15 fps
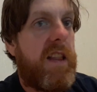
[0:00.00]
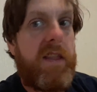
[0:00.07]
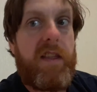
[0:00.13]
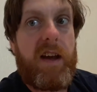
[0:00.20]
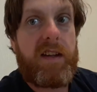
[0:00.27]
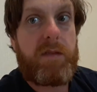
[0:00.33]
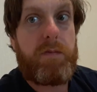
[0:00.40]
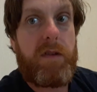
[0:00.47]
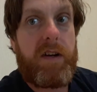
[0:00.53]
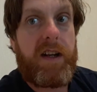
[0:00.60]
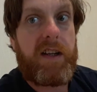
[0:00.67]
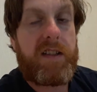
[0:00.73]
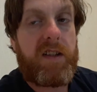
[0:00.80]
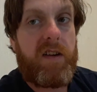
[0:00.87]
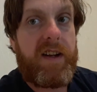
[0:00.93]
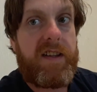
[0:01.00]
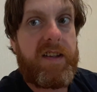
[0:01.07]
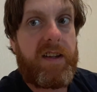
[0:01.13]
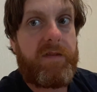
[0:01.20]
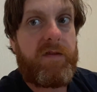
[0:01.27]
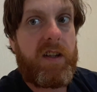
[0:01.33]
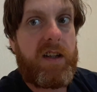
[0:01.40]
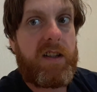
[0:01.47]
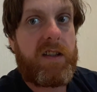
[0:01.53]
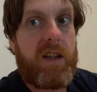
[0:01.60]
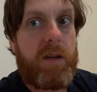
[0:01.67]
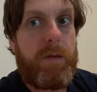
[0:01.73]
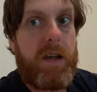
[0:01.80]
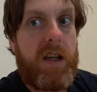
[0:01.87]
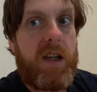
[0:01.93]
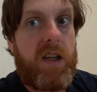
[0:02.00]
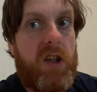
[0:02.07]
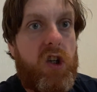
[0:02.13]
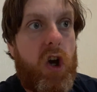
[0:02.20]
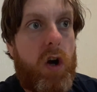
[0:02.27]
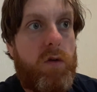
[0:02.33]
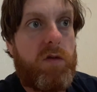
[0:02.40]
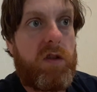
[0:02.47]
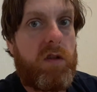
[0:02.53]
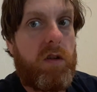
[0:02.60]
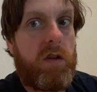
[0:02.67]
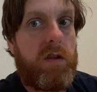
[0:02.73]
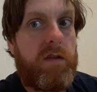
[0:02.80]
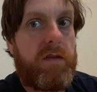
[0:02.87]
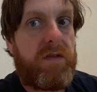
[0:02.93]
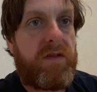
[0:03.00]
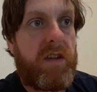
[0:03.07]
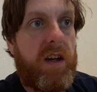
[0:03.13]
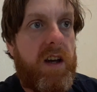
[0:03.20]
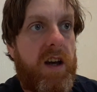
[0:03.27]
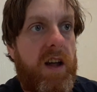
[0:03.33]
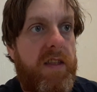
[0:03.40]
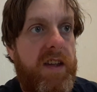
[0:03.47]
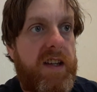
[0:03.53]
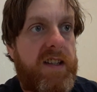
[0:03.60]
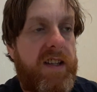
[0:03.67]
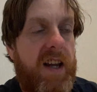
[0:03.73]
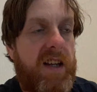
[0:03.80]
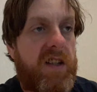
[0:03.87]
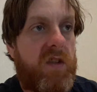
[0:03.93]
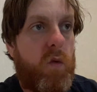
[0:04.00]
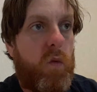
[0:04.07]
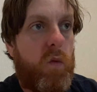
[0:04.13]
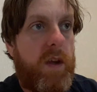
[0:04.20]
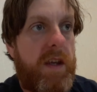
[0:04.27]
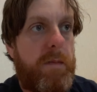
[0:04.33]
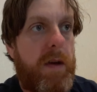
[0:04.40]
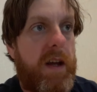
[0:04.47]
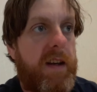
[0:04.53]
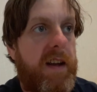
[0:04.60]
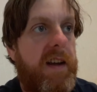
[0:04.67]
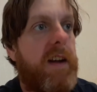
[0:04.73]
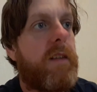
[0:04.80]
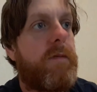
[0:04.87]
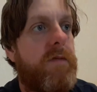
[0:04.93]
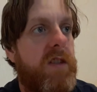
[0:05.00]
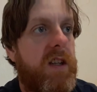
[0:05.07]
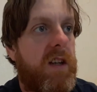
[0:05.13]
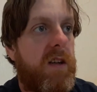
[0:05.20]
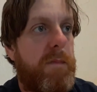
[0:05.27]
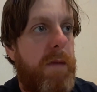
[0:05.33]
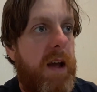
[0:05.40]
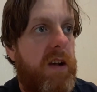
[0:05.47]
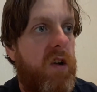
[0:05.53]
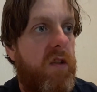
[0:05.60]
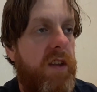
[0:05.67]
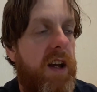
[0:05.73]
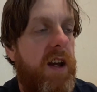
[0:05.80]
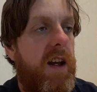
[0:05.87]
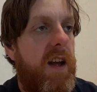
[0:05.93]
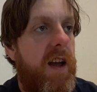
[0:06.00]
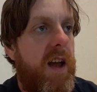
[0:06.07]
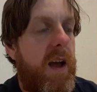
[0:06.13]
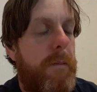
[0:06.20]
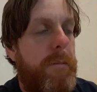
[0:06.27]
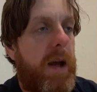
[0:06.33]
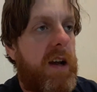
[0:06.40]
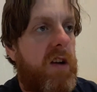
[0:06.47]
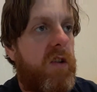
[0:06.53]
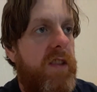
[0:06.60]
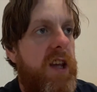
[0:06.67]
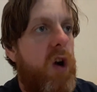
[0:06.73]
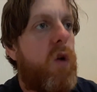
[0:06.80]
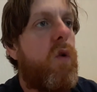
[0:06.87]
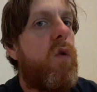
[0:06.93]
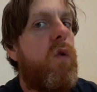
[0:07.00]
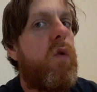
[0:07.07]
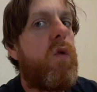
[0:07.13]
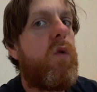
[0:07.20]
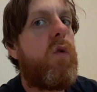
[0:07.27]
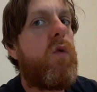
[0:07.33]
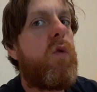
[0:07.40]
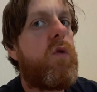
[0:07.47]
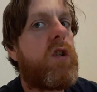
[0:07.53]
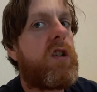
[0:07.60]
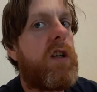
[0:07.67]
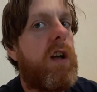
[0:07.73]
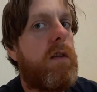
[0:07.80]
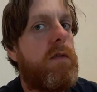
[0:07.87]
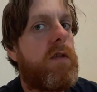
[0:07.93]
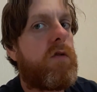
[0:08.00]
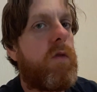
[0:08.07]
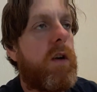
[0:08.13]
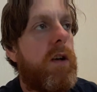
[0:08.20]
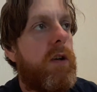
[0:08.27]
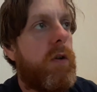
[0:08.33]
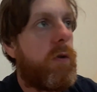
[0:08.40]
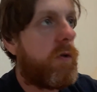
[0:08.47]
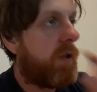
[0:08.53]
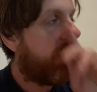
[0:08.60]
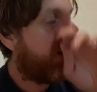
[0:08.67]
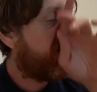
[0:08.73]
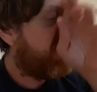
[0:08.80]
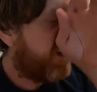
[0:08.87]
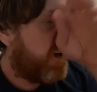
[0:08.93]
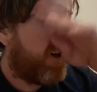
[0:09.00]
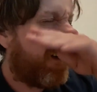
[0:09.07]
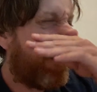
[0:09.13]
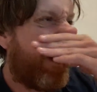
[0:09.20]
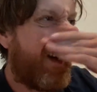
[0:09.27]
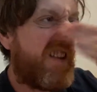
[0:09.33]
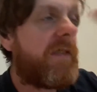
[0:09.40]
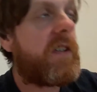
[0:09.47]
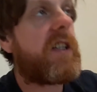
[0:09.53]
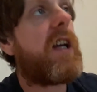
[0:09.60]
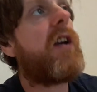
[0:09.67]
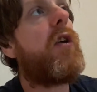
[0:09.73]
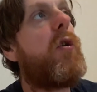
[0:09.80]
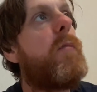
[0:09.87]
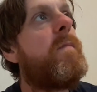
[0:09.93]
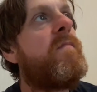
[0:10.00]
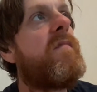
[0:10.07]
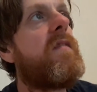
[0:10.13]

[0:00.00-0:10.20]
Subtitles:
that's pretty exciting that it's going to be coastal for this next wee bit now. So back on the old Ghost Road. So yeah, so